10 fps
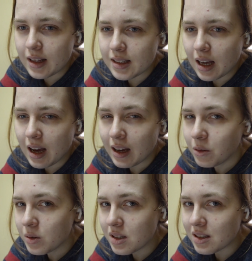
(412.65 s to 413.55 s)
And I
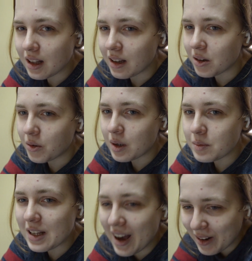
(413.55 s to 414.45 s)
was like
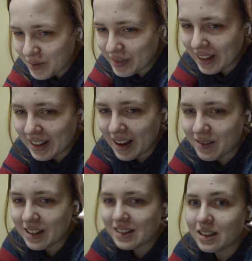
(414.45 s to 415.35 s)
creeped out by that,
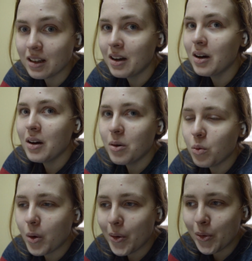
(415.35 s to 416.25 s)
because
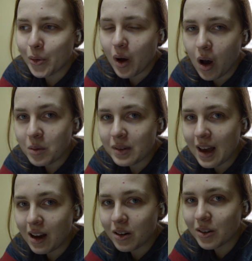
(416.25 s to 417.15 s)
whoa, calm
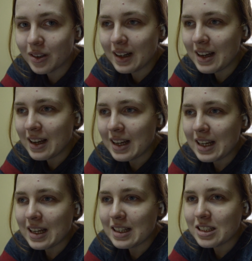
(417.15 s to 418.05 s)
down.
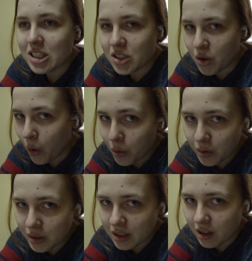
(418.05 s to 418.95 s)
She
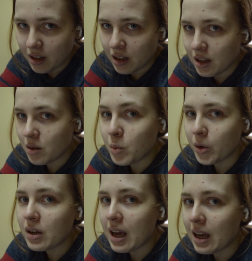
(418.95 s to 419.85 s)
told him
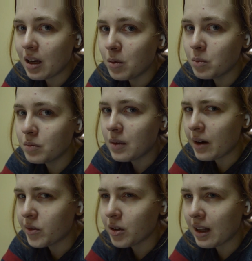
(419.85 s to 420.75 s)
her name
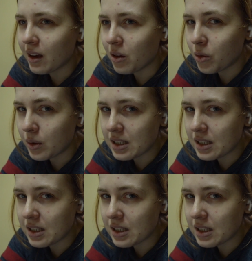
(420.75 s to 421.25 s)
after like 3